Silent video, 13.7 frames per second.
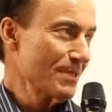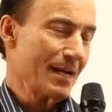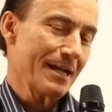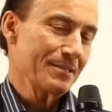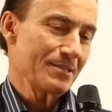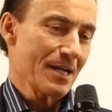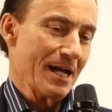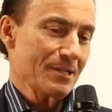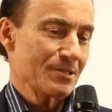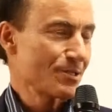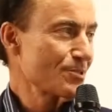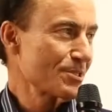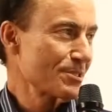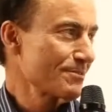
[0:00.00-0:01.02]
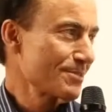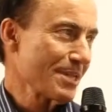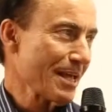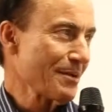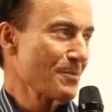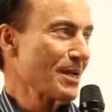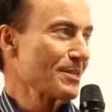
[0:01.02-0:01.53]
and I, I had just
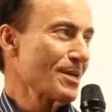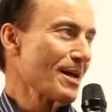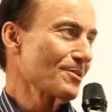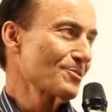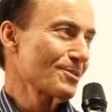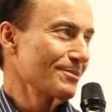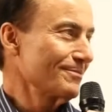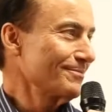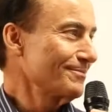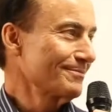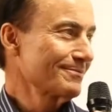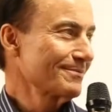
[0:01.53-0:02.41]
stayed at my desk and